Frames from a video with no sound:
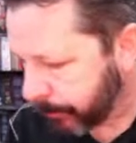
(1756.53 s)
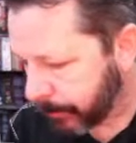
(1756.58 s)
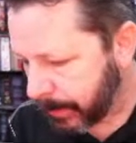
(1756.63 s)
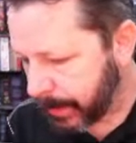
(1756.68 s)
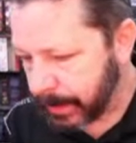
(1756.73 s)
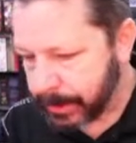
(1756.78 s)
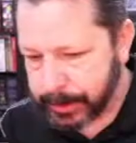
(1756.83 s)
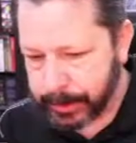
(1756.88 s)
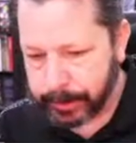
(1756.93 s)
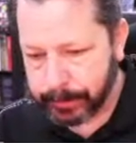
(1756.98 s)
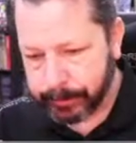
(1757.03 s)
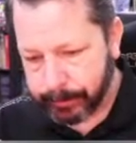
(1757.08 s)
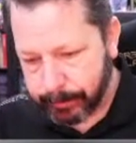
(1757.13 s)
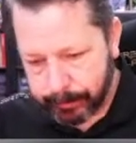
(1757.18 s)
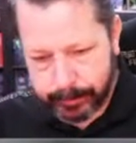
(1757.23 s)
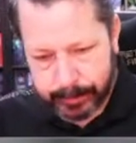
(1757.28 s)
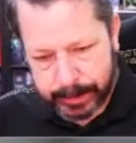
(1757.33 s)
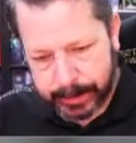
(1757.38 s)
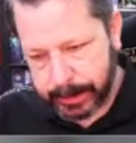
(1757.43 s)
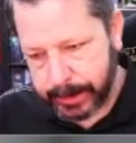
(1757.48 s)
So
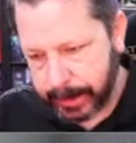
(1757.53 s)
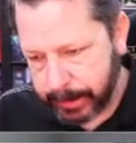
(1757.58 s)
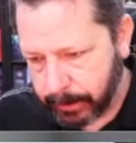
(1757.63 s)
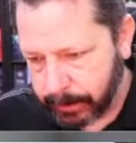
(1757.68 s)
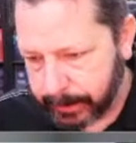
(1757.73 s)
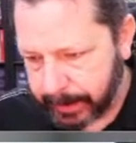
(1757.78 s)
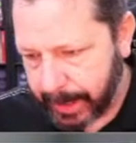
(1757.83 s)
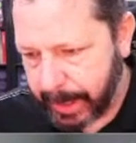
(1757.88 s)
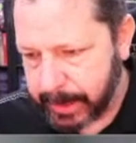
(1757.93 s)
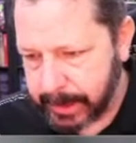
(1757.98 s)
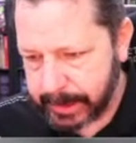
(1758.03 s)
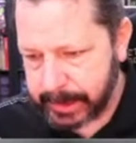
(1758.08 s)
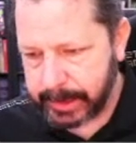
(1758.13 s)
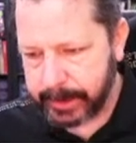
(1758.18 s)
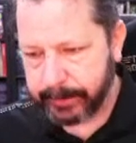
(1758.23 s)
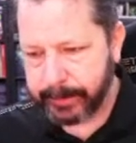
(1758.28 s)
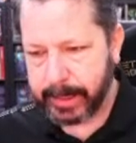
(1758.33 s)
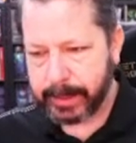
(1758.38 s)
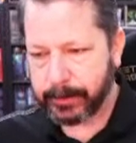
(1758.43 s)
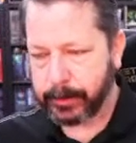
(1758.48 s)
check on that and
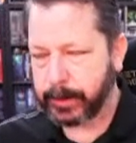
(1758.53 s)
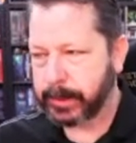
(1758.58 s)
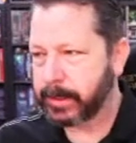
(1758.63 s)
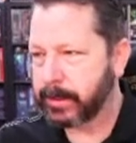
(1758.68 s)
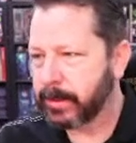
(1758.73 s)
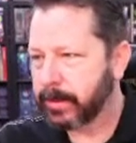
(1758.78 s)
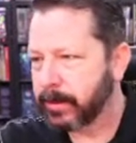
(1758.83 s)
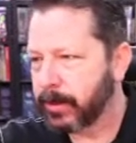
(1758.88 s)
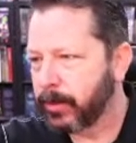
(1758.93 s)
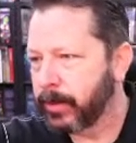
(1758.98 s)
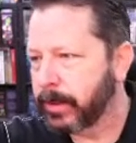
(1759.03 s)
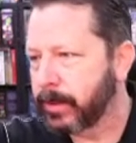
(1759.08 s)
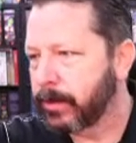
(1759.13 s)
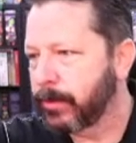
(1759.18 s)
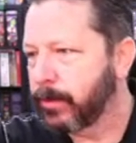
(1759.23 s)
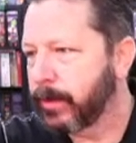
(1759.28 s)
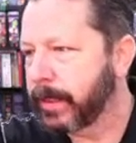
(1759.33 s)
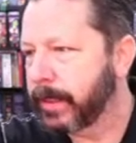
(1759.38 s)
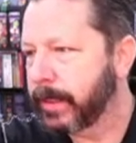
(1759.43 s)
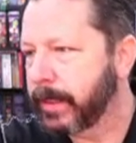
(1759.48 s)
see if that's what's going on with it.